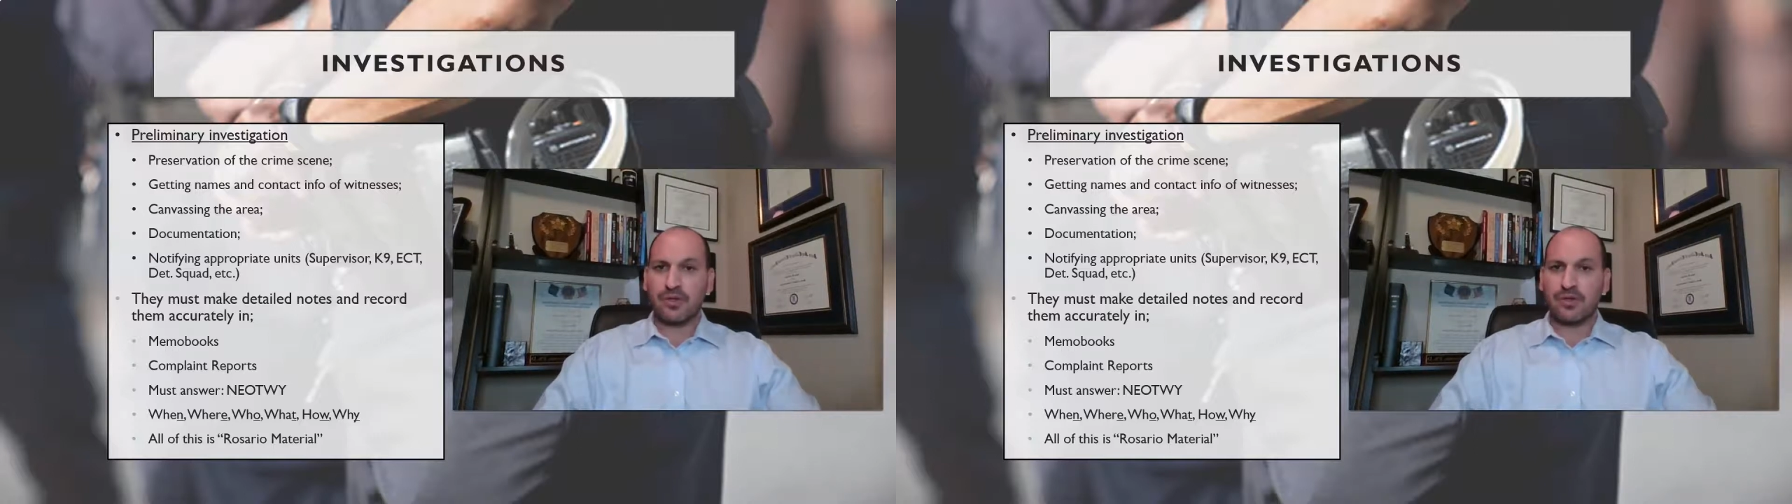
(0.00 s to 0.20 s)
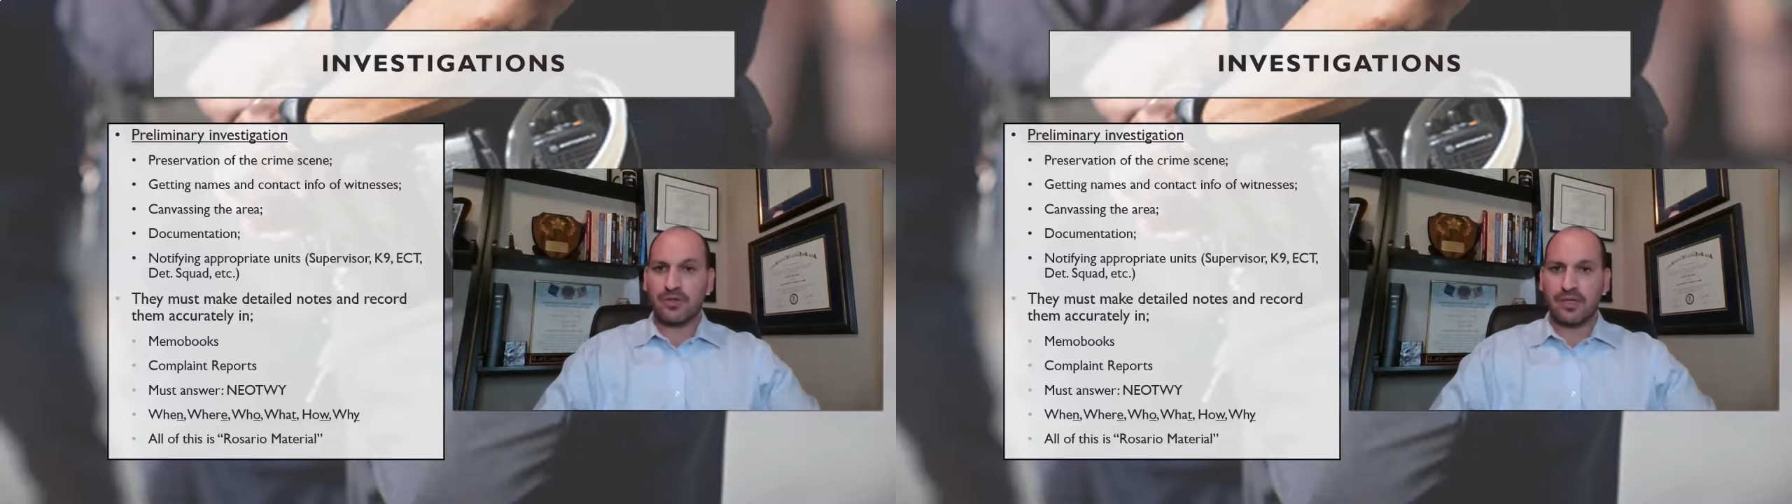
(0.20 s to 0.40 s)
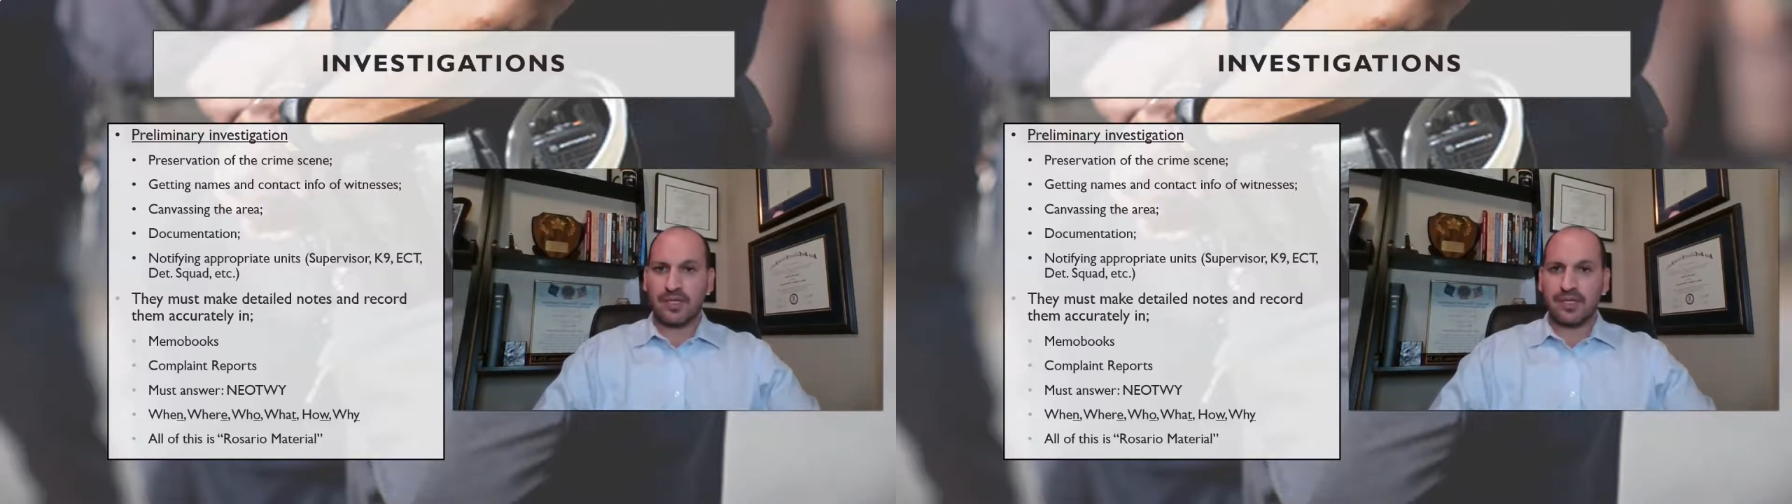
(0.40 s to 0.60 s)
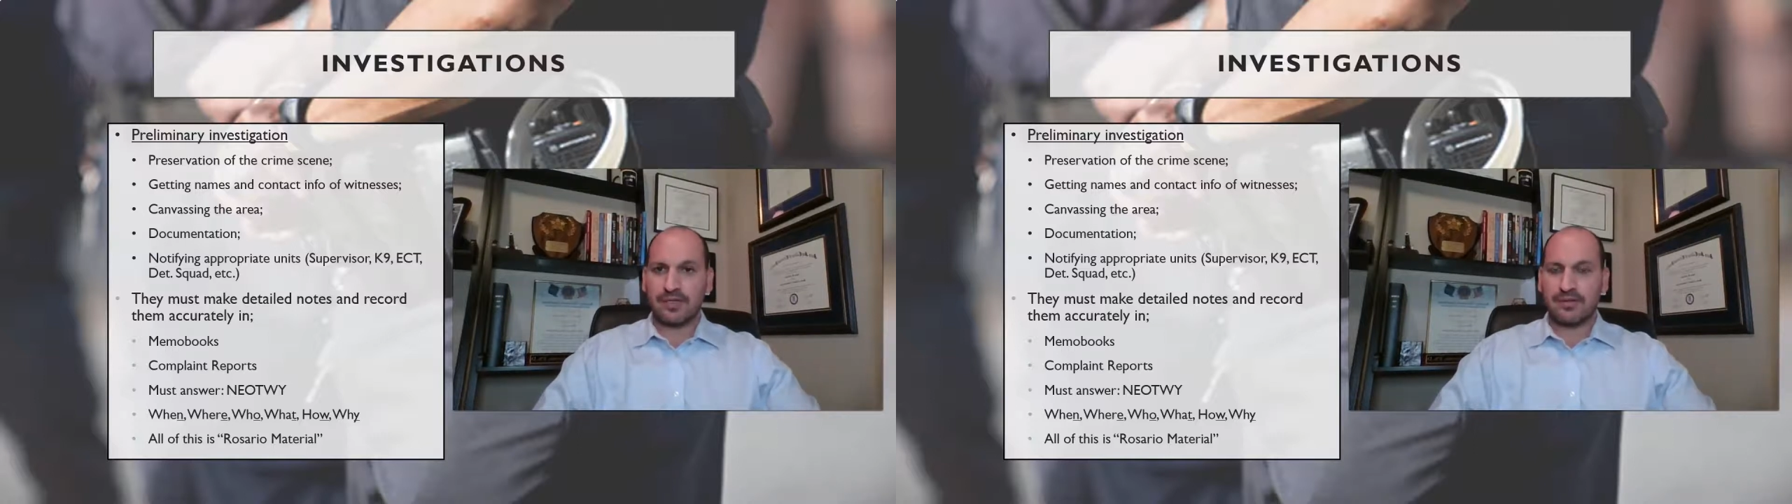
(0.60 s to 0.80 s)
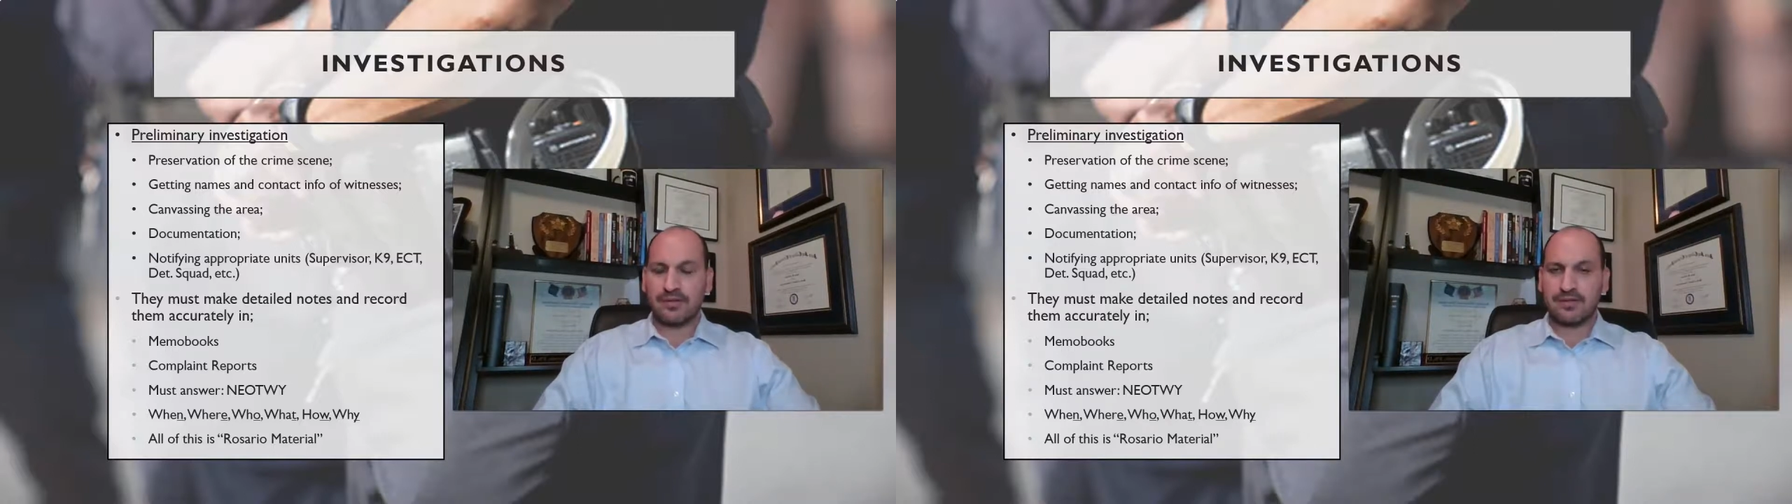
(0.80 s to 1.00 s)
you're a
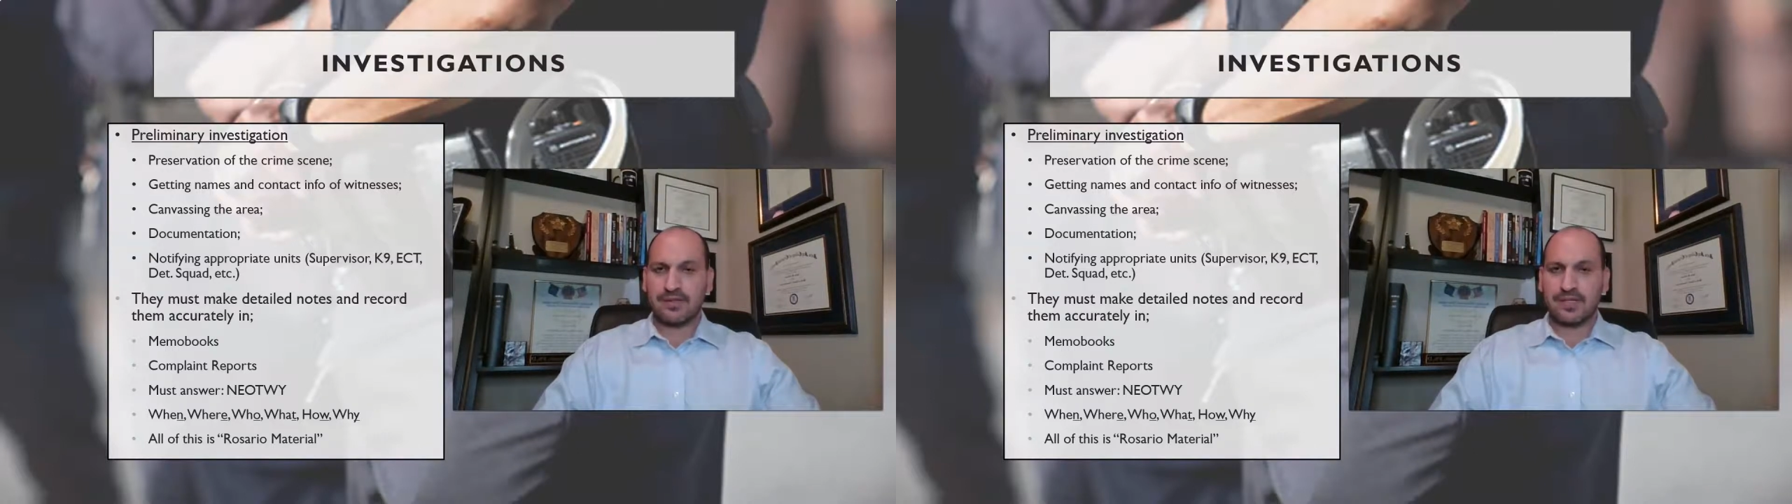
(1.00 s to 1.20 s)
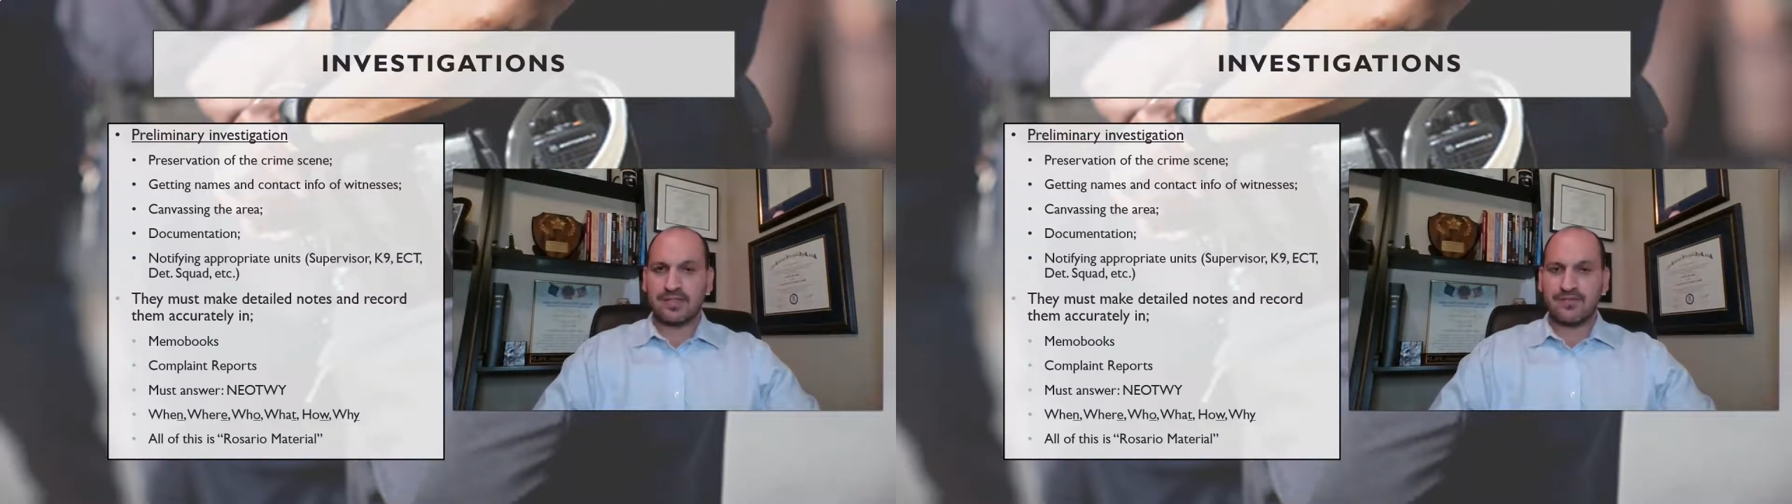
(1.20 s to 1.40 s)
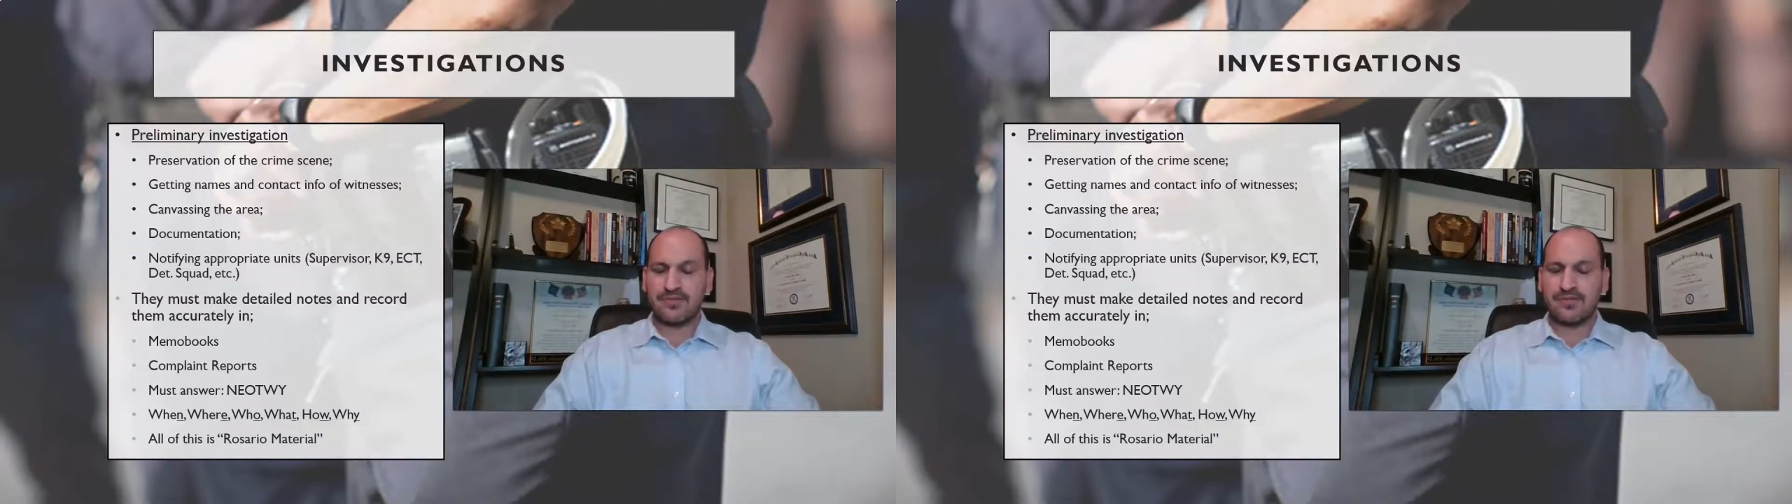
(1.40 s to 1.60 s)
detective,